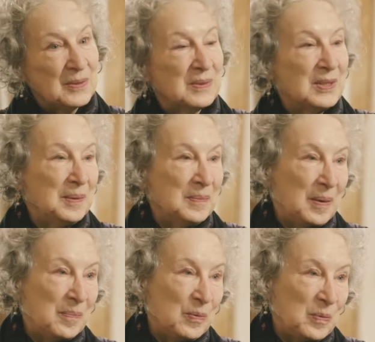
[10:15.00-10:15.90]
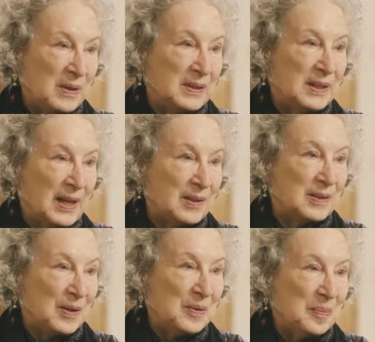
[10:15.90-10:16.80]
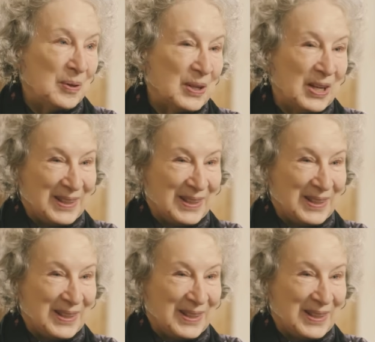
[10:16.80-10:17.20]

So tip number 1, get a notebook.